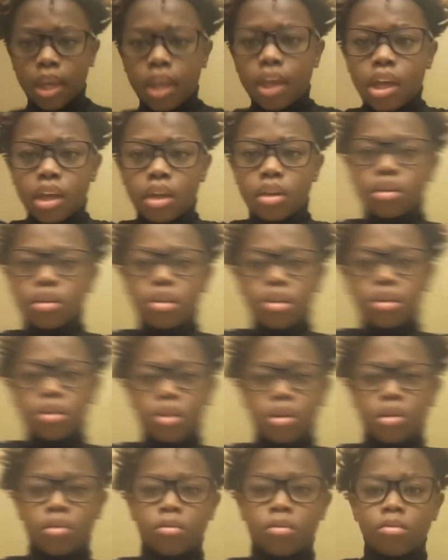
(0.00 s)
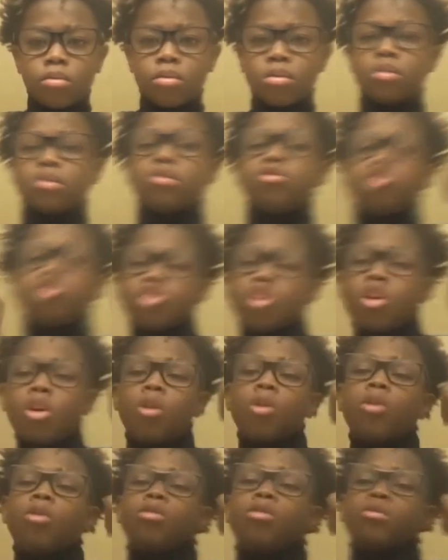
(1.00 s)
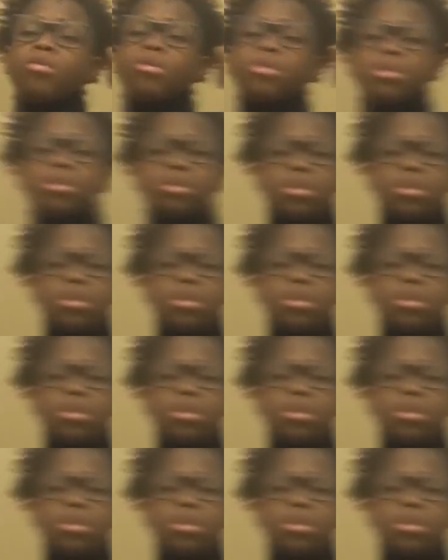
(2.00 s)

man. You know strong.